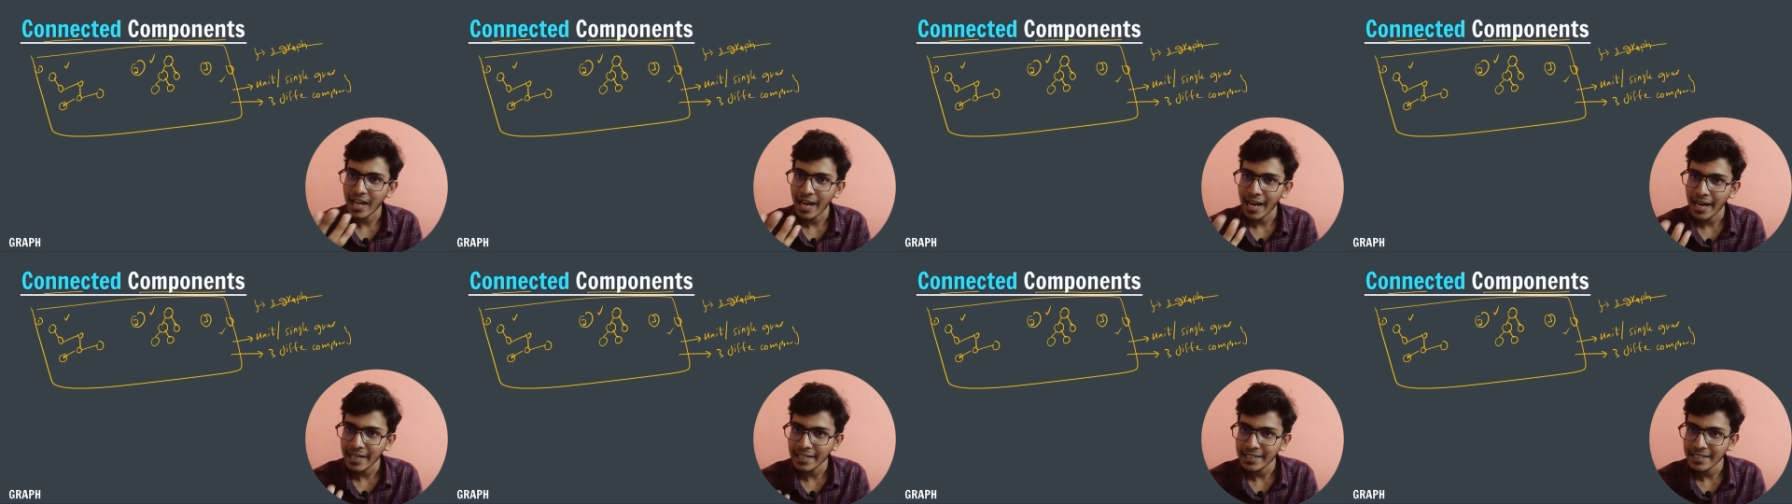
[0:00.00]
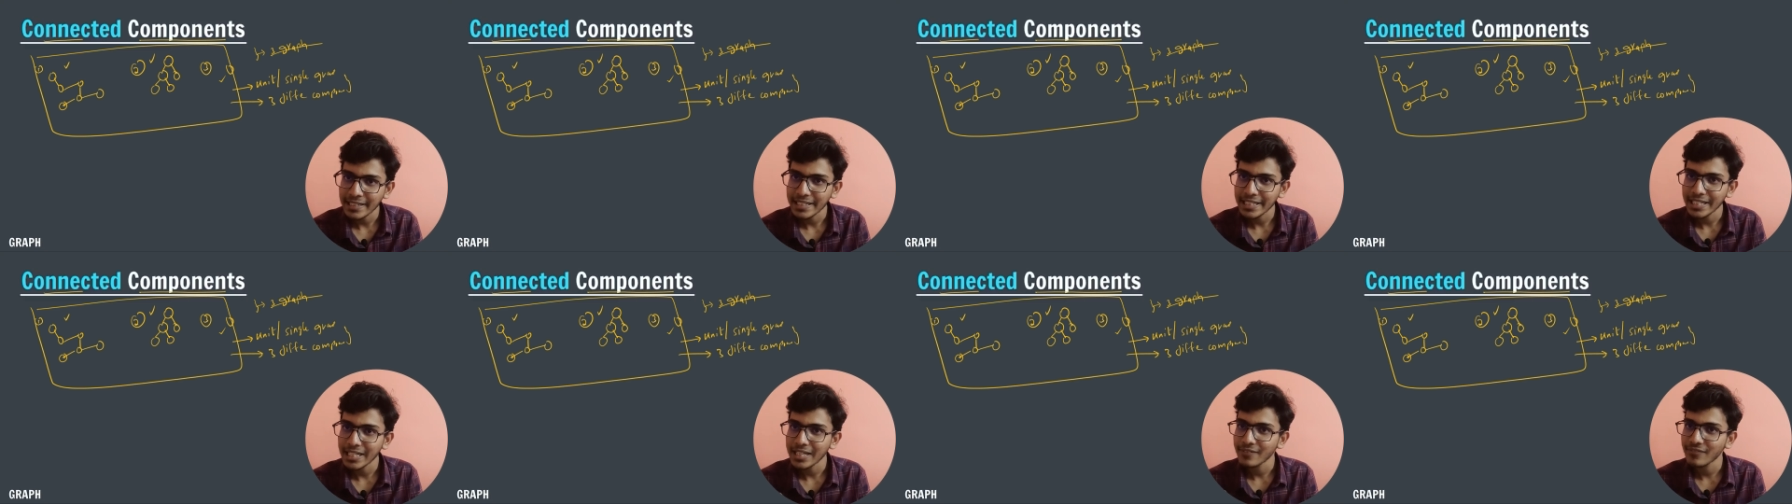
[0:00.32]
and
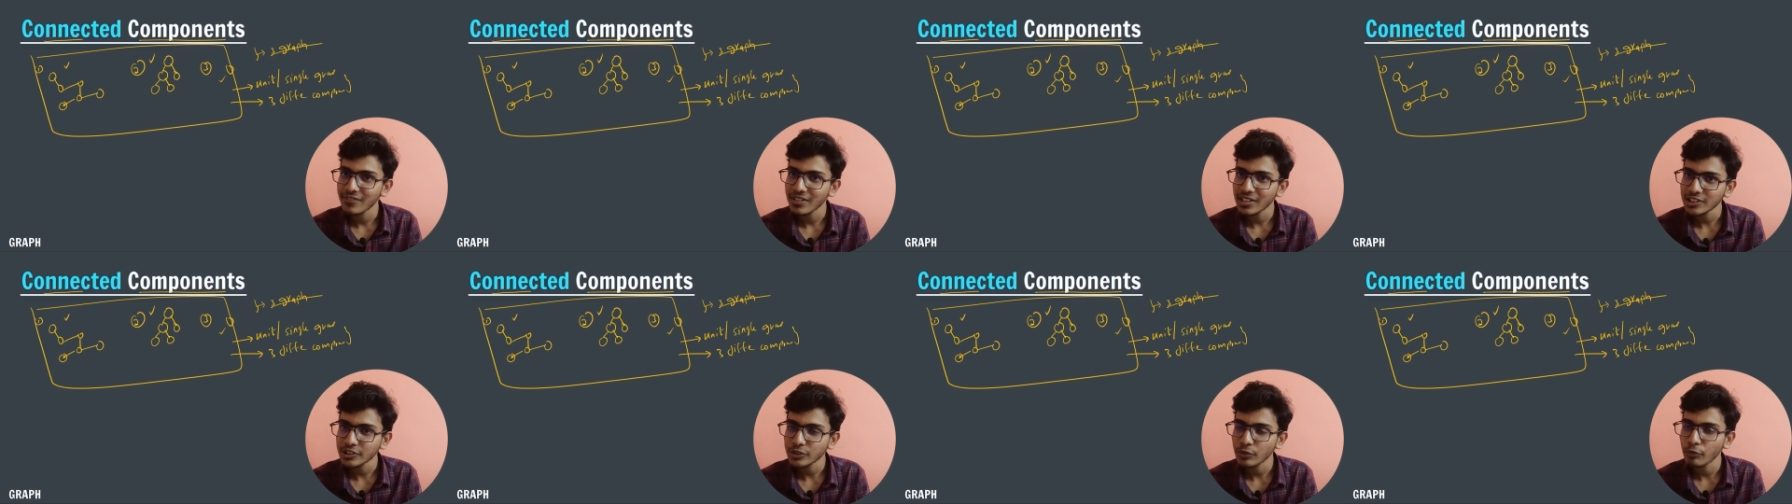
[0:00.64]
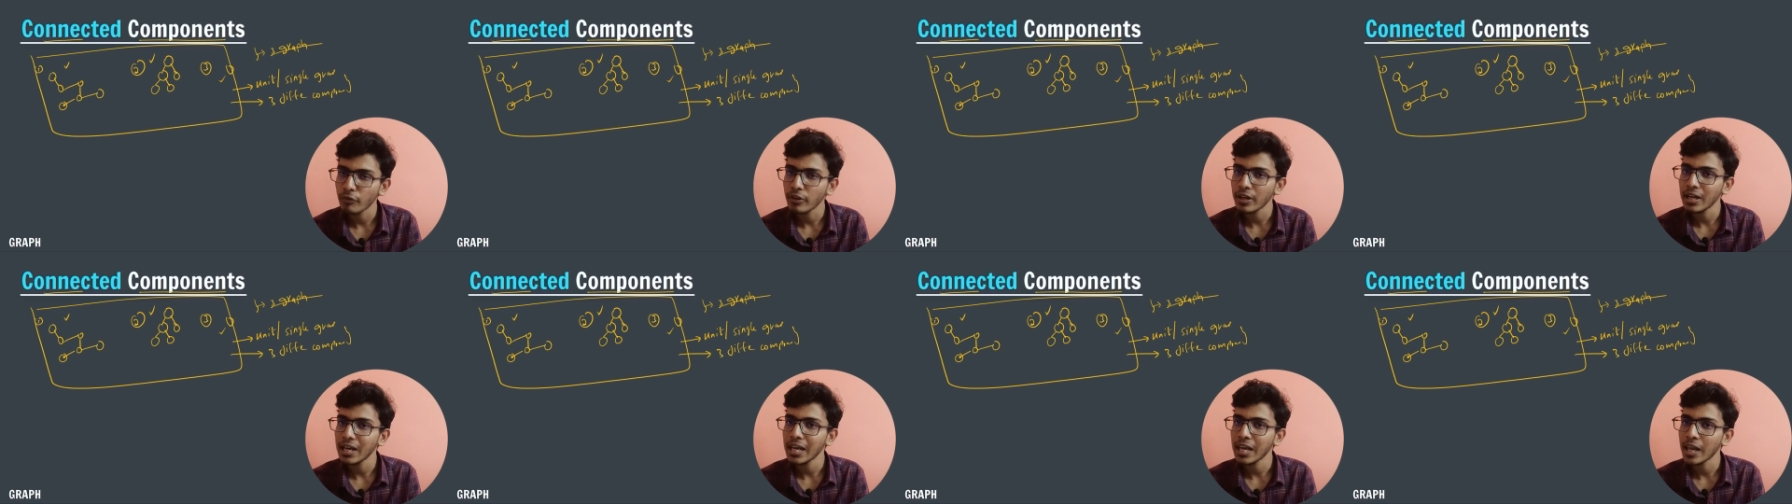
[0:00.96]
DFS
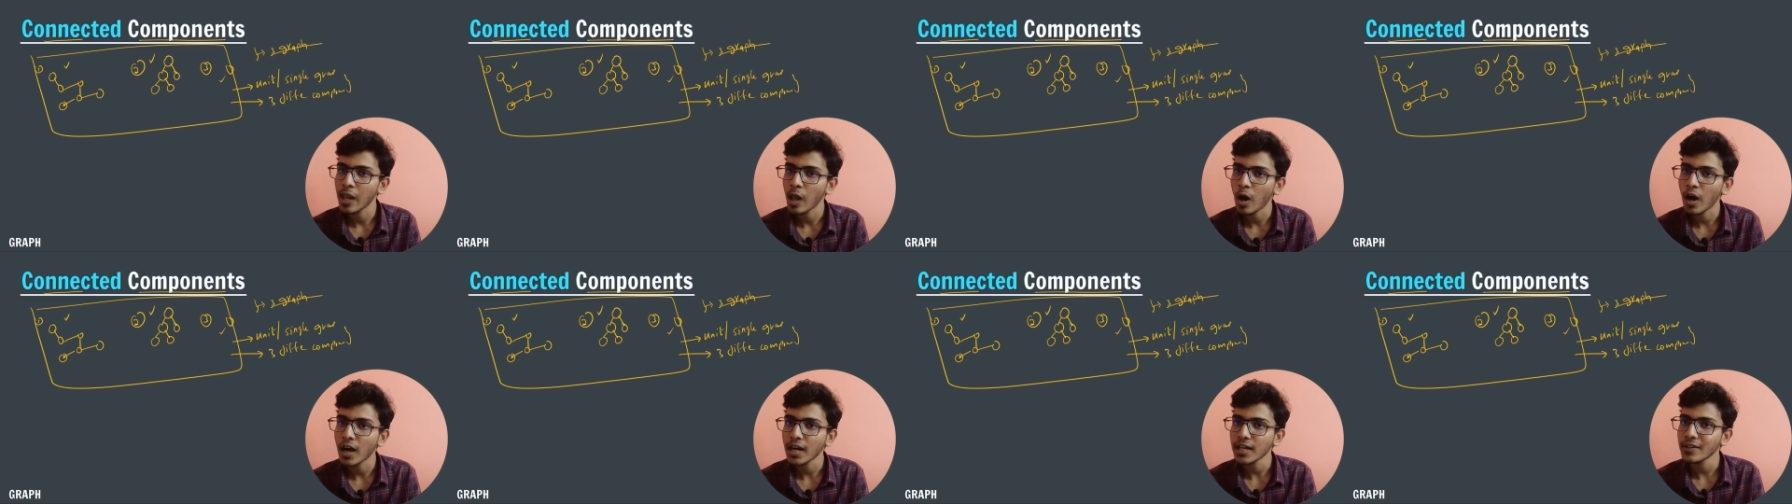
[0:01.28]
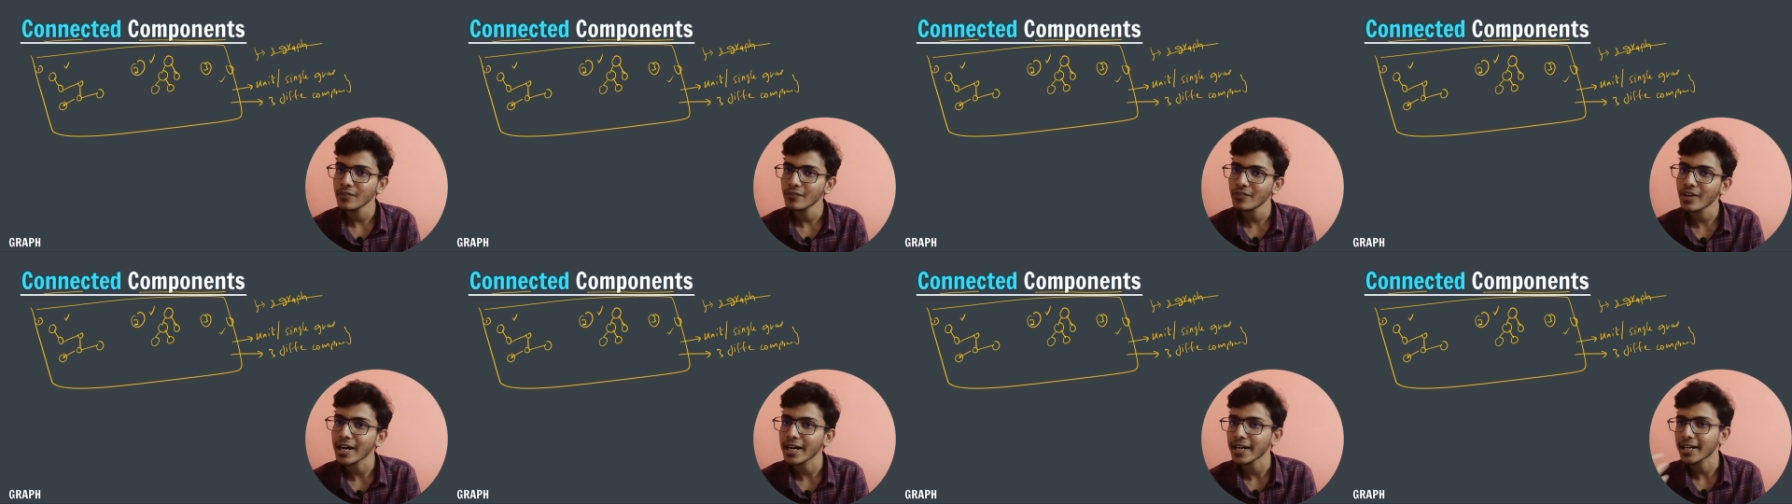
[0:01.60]
will not
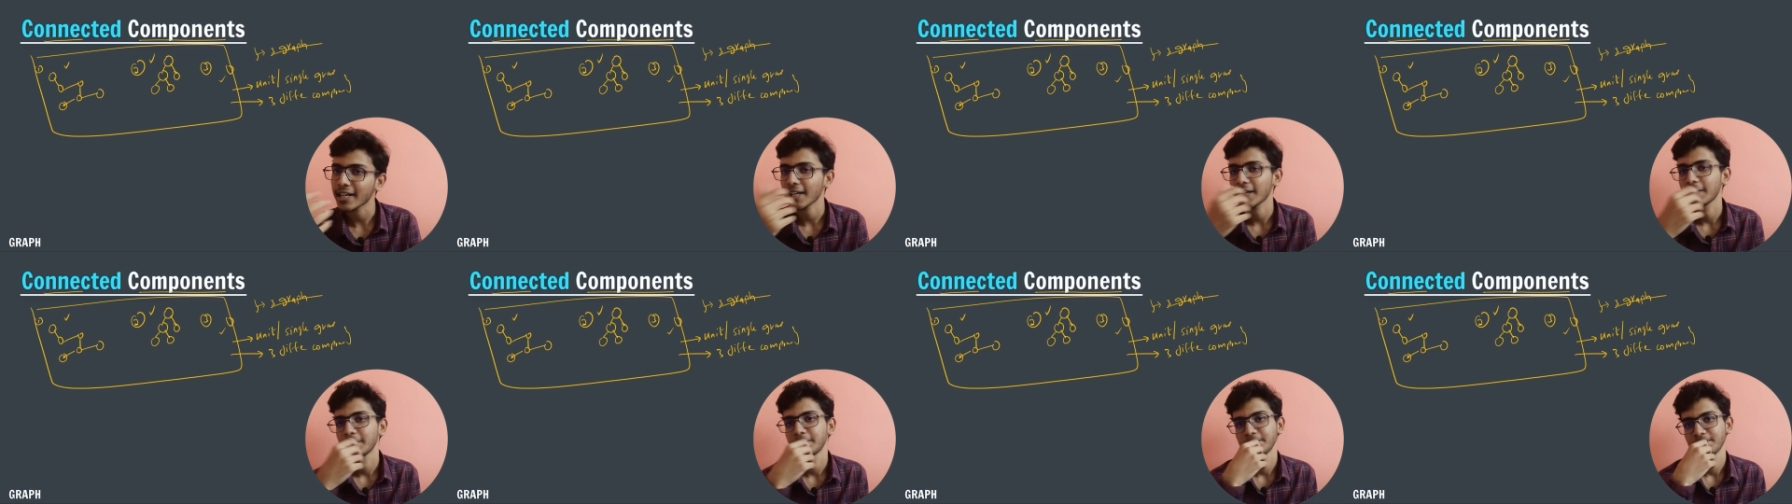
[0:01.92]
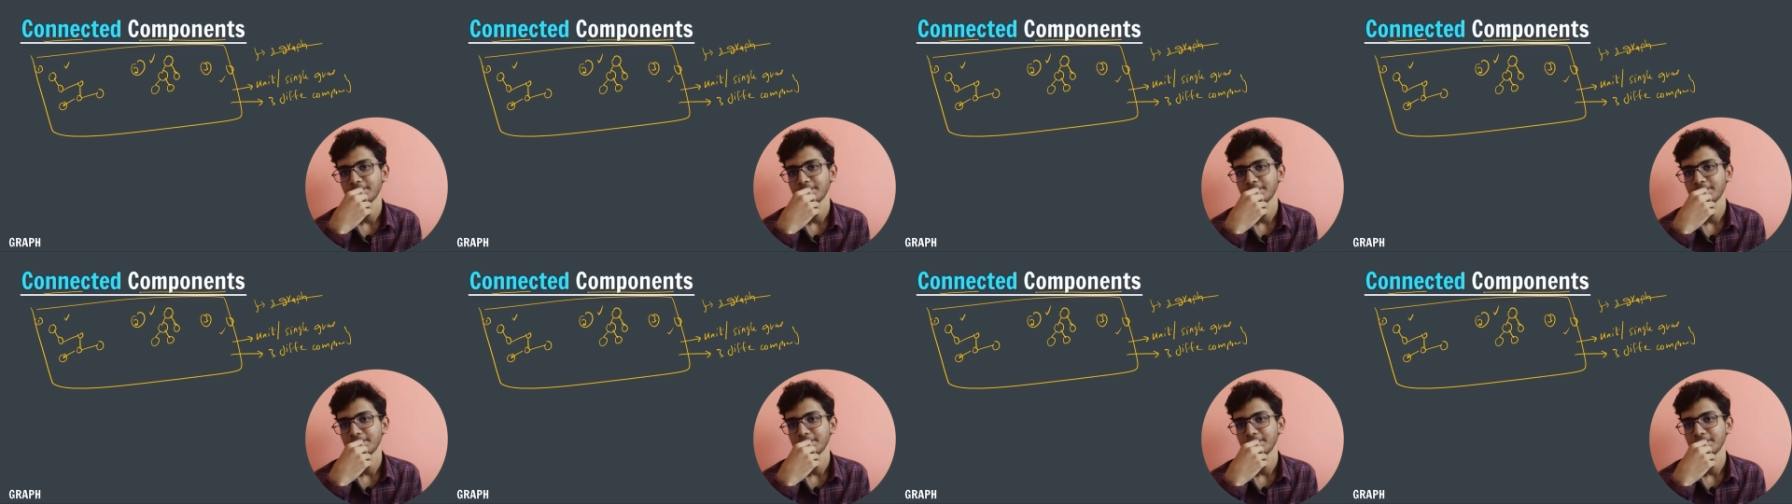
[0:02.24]
work.